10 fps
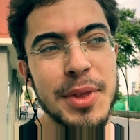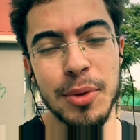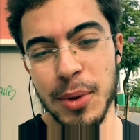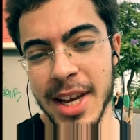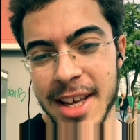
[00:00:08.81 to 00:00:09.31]

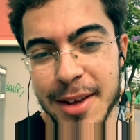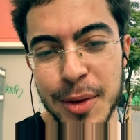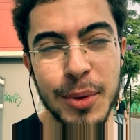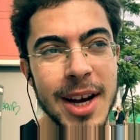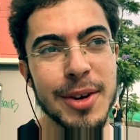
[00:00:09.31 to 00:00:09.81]
three
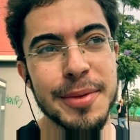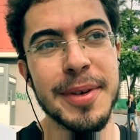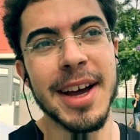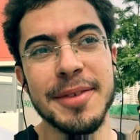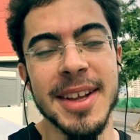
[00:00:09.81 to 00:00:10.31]
three out of
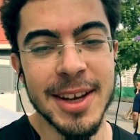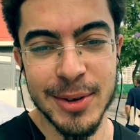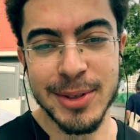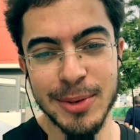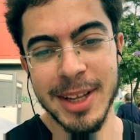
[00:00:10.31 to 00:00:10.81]
five
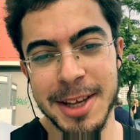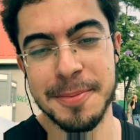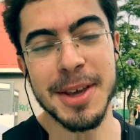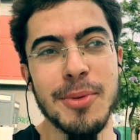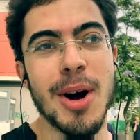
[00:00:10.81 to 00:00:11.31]
videos are like
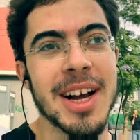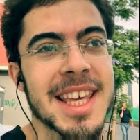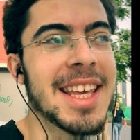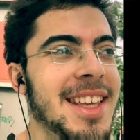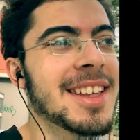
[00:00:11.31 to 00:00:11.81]
me
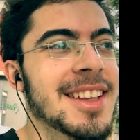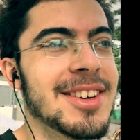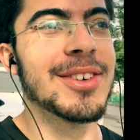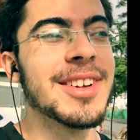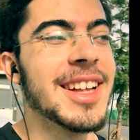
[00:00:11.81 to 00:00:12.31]
walking. You
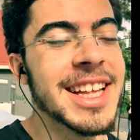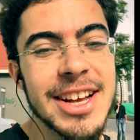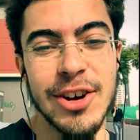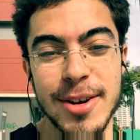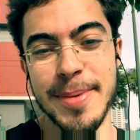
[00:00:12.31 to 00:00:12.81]
know,
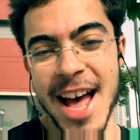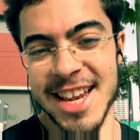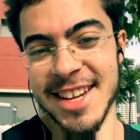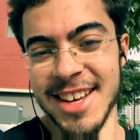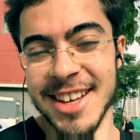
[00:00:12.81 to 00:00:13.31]
on a
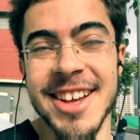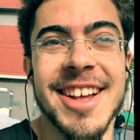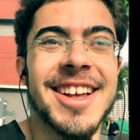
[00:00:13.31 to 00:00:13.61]
bad day.